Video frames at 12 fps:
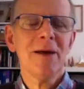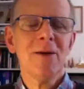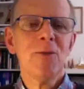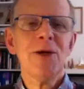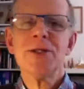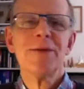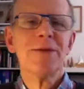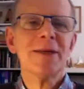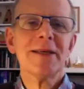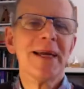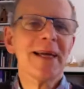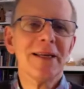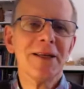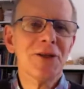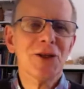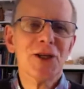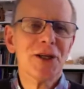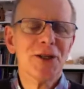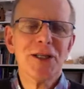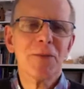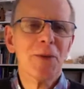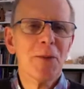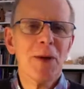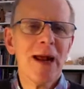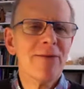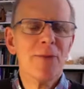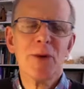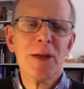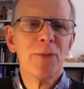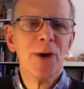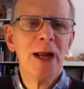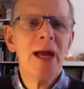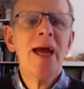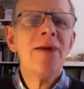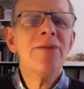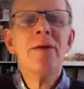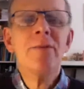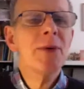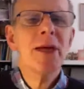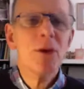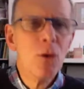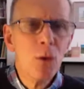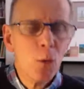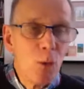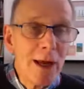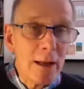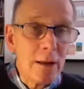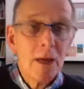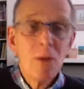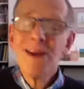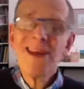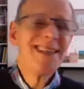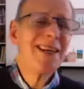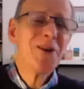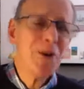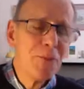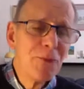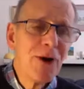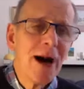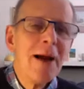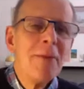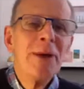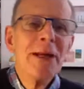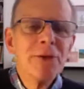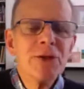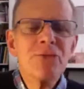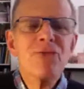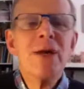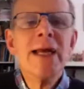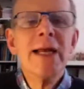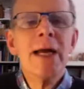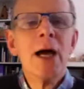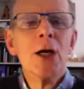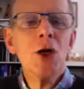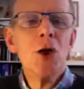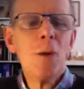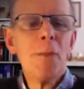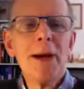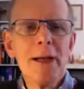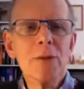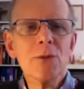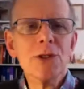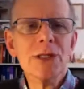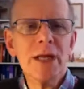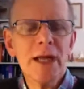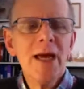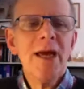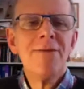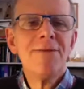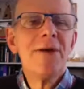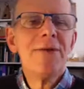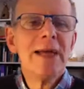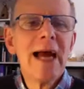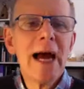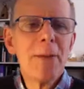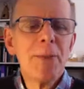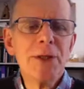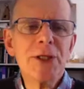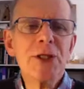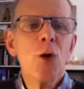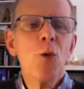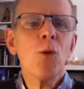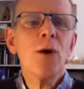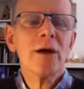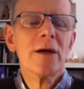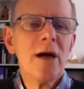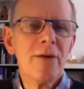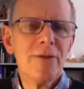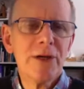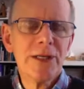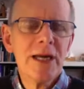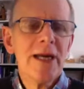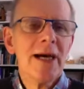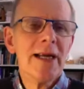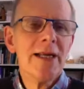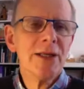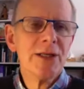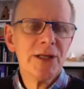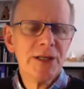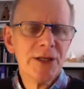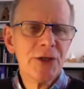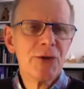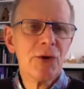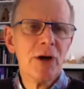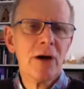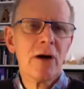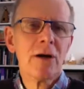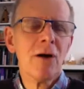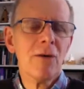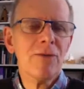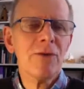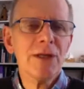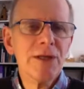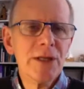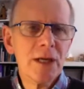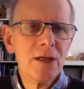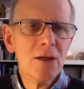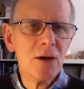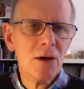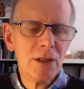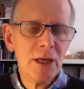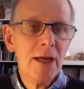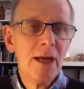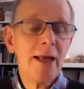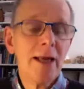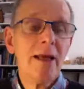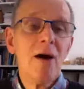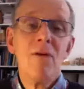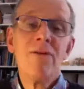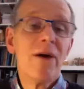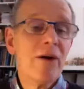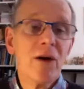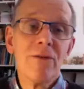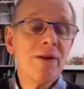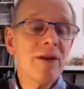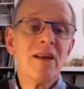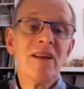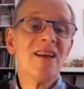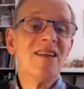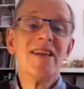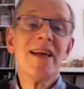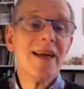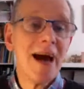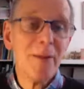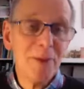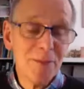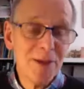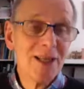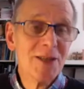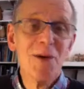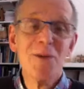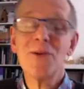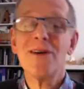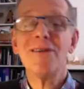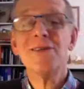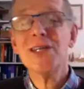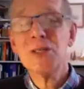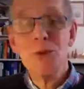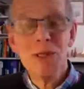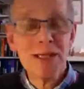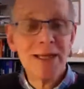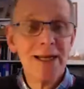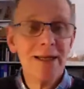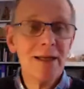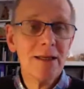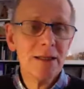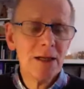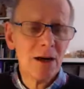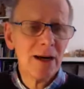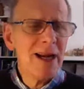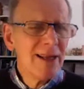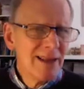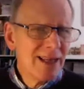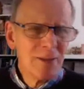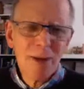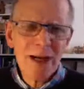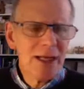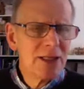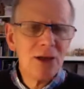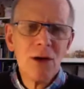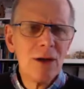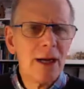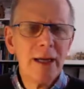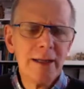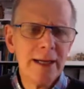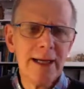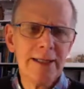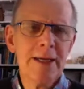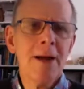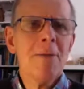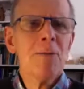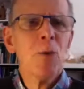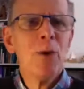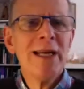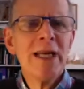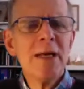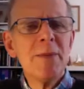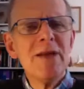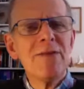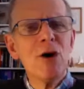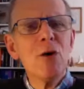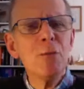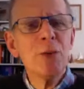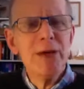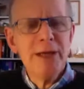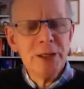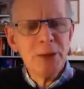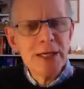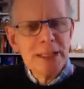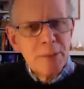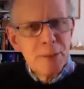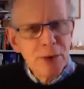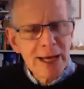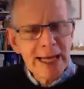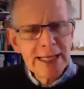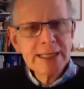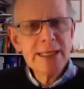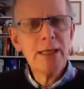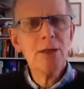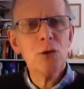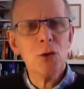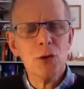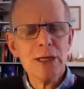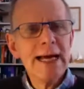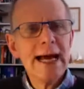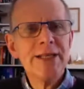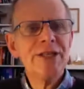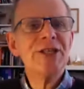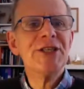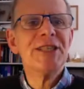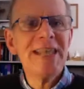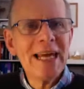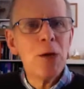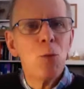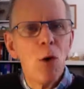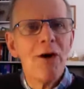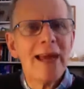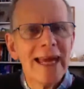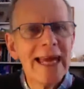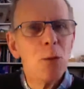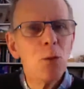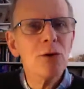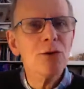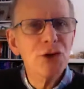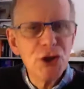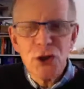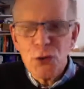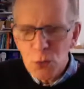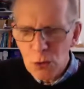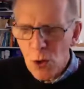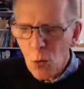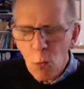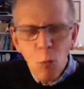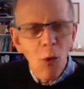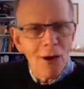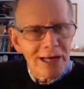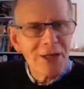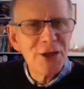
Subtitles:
We used to have a thing in the church, didn't we, where everybody prayed, if it be your will. Well, that's a good prayer, but it was really a cop-out, wasn't it? If nothing happens, we're covered and it doesn't destroy our confidence in God. And very often nothing did happen because we were just whistling in the dark. This man is not like that. But we need a bit of openness. We need to bring it to the Lord and see what he will do. What is